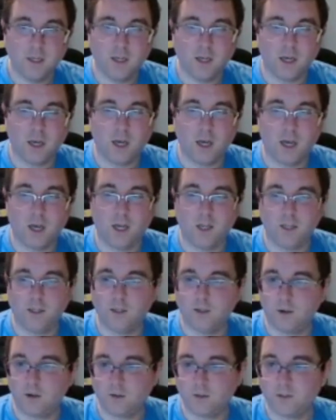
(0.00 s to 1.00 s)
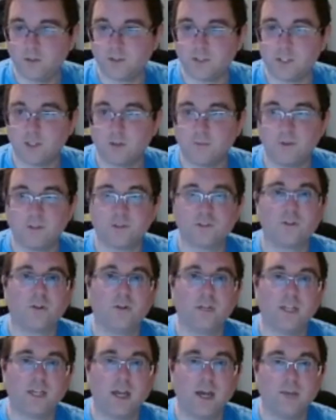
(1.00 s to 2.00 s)
You see almost
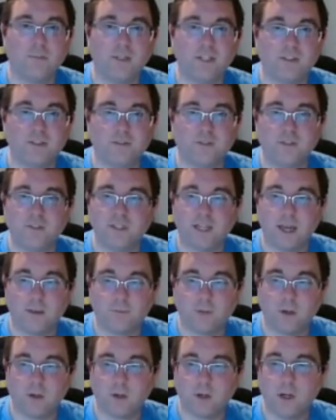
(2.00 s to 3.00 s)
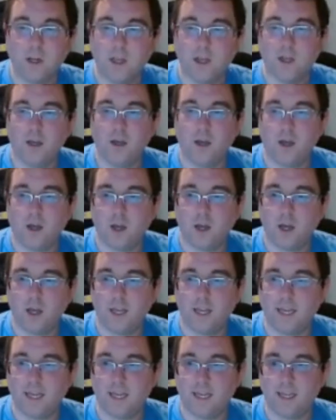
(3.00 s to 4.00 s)
30 copies of the Zaptor,
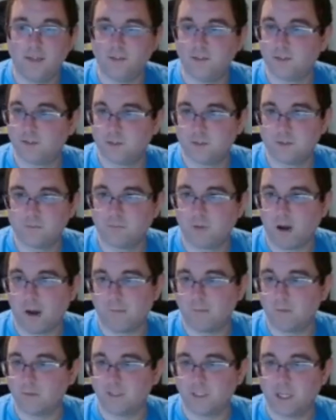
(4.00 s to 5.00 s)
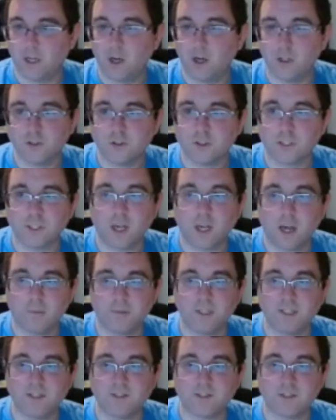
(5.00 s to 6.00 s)
and probably 100
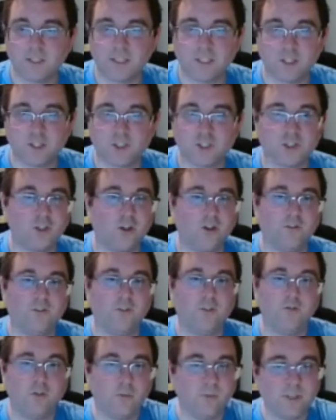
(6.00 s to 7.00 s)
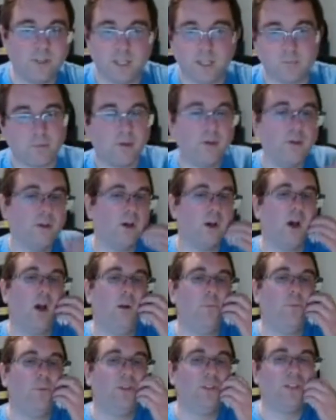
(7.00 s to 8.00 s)
copies ish of the Luminape,
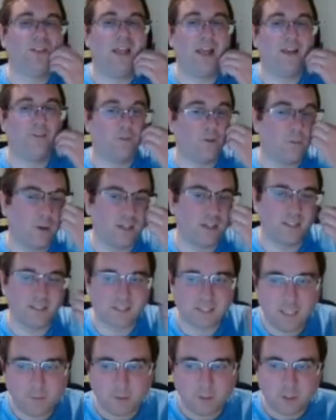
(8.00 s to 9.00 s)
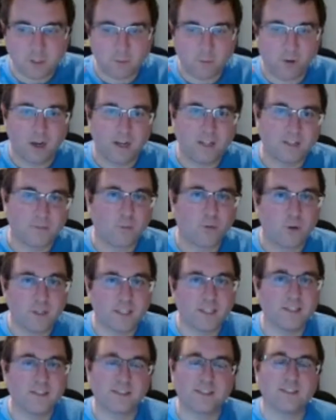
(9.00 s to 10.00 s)
but everybody is keeping their price pretty
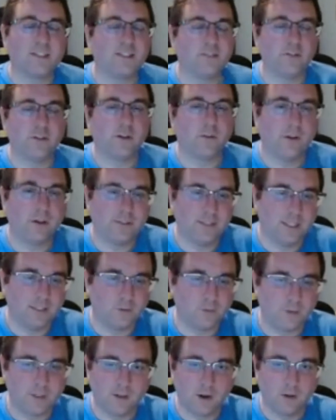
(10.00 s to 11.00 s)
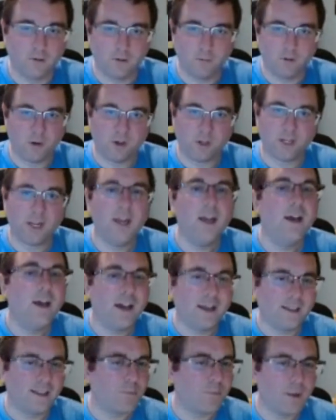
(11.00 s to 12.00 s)
consistently around that $3 mark.
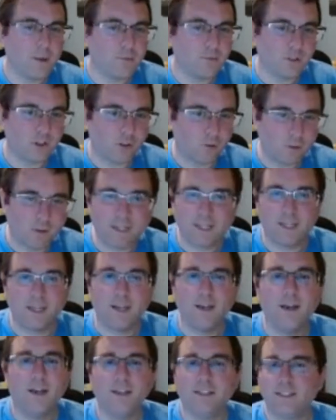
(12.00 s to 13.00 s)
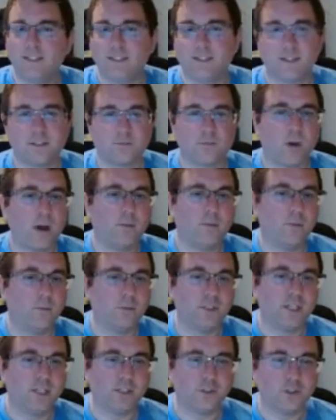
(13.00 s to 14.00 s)
I think people agree that this is
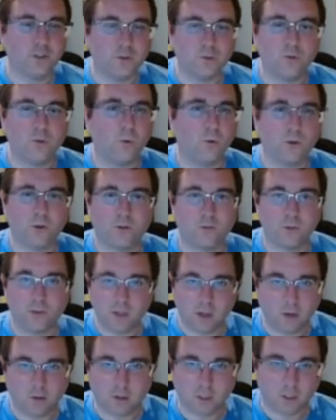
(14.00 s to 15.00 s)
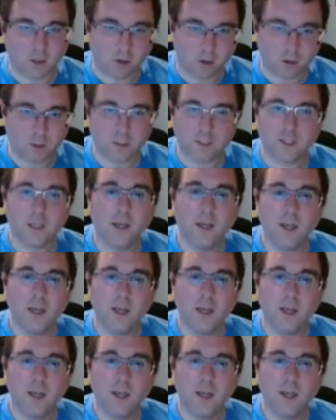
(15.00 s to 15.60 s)
probably a $2 or $3 card.